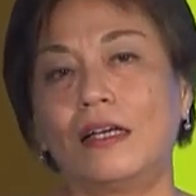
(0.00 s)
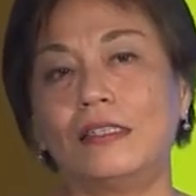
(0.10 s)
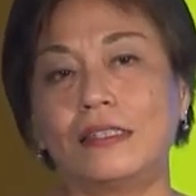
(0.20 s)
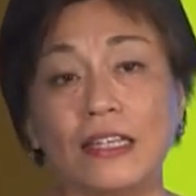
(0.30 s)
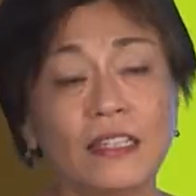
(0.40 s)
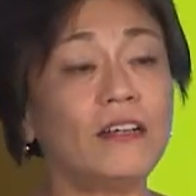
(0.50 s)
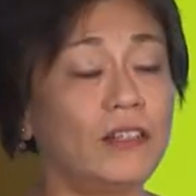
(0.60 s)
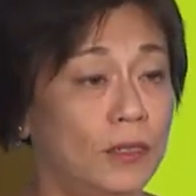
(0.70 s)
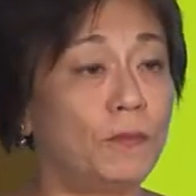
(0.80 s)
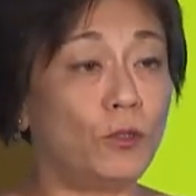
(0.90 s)
It started out
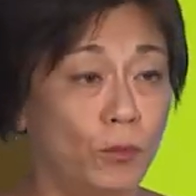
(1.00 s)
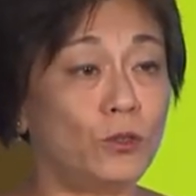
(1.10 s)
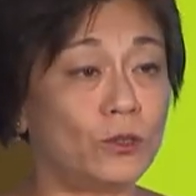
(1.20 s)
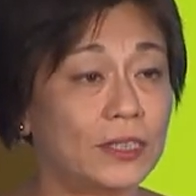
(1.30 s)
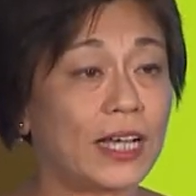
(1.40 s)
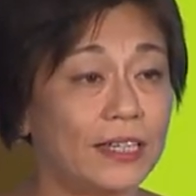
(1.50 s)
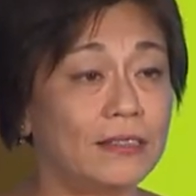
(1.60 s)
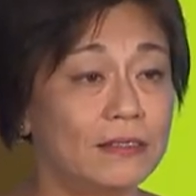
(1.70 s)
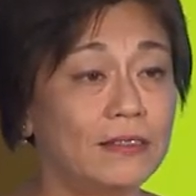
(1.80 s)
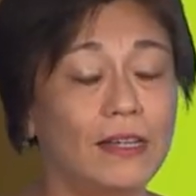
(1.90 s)
as a pro bono site.
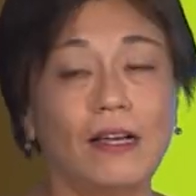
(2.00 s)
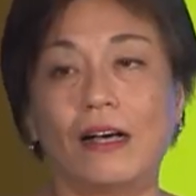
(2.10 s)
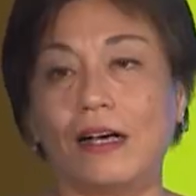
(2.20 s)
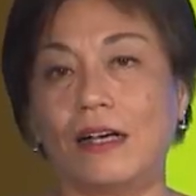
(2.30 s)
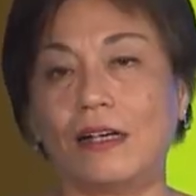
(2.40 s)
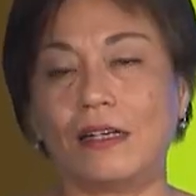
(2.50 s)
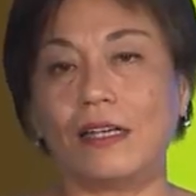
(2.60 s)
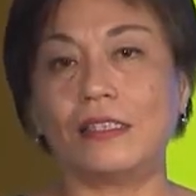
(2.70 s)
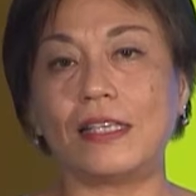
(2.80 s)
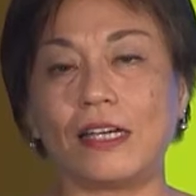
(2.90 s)

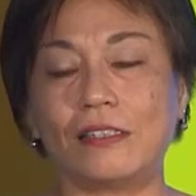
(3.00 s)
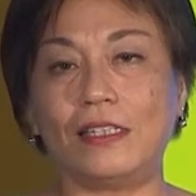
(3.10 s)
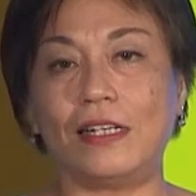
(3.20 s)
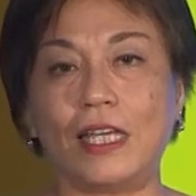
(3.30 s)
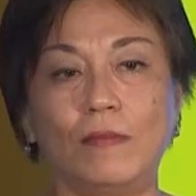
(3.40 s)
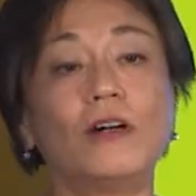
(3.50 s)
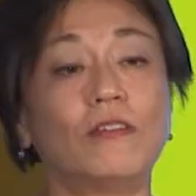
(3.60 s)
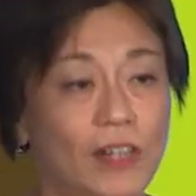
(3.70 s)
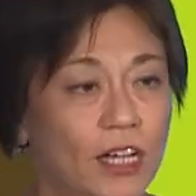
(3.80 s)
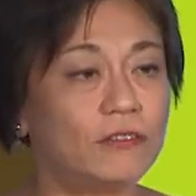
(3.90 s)
It's actually a labor
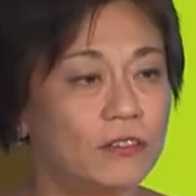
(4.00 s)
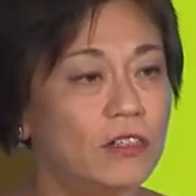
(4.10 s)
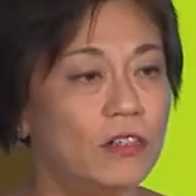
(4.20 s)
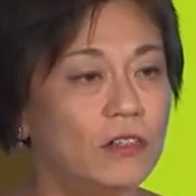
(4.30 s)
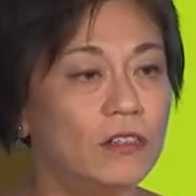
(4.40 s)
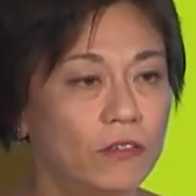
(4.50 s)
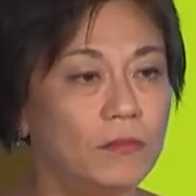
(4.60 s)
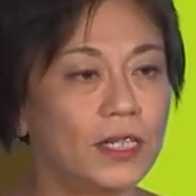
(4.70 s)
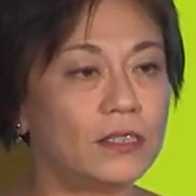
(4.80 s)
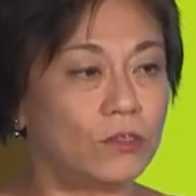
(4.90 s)
of love
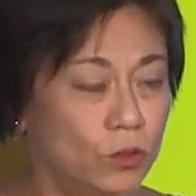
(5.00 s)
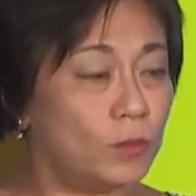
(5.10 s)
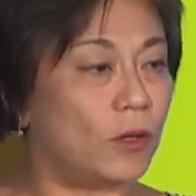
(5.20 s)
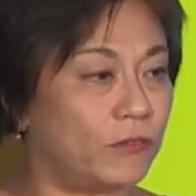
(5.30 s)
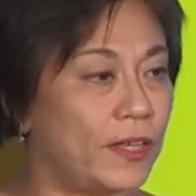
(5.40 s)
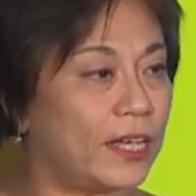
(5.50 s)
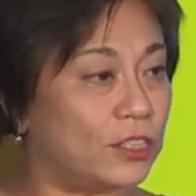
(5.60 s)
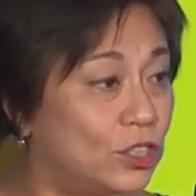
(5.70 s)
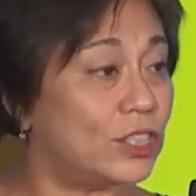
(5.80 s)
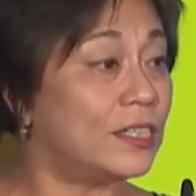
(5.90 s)
from just a group of
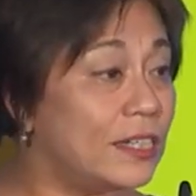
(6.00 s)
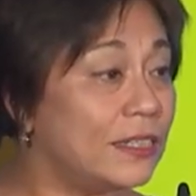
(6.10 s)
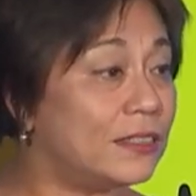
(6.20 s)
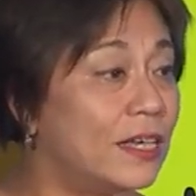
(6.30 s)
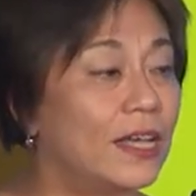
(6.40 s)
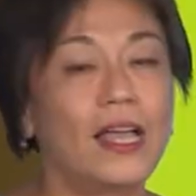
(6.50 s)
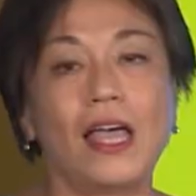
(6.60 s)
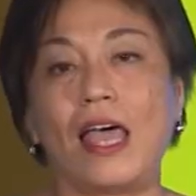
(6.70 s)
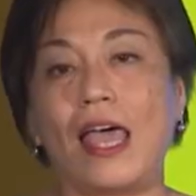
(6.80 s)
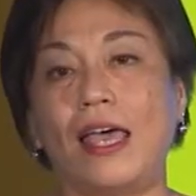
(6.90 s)
ex-journalists
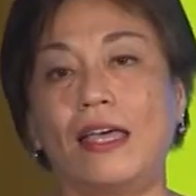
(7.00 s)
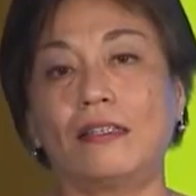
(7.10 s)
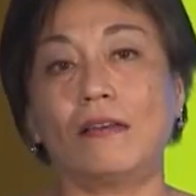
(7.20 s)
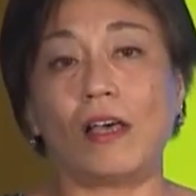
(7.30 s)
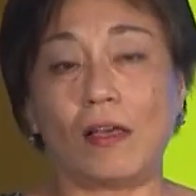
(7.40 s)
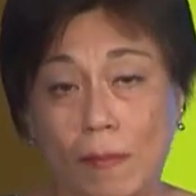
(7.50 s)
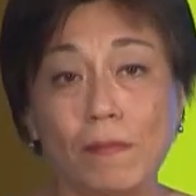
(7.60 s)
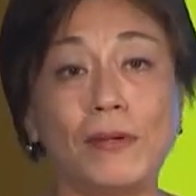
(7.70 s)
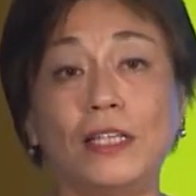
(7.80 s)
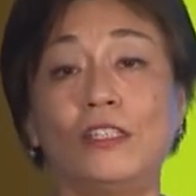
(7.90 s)
and
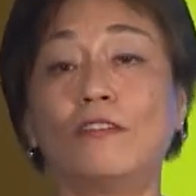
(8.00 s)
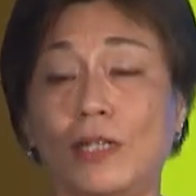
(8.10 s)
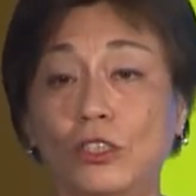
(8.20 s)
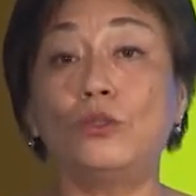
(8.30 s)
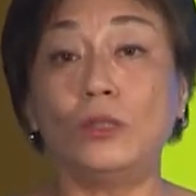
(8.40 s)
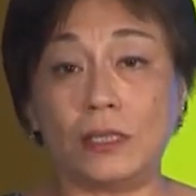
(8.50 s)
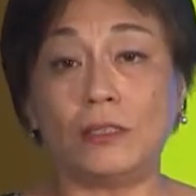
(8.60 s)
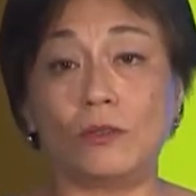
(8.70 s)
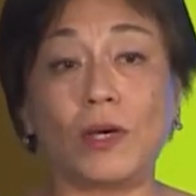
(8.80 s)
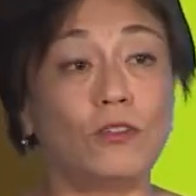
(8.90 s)
plenty of my
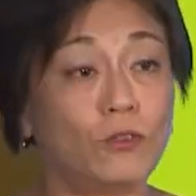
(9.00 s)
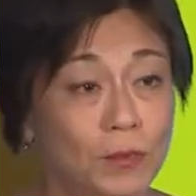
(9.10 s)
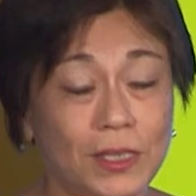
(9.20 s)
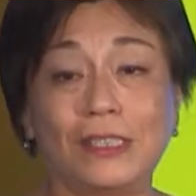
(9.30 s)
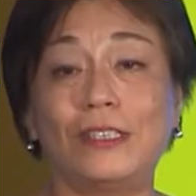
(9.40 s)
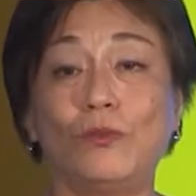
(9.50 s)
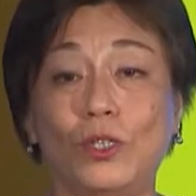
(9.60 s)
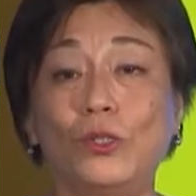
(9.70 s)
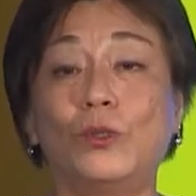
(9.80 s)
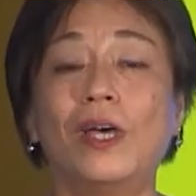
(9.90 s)
students, one of whom is sitting
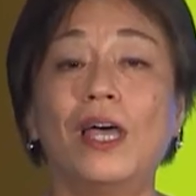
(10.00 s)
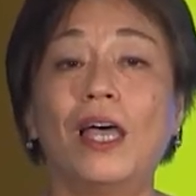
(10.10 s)
with you.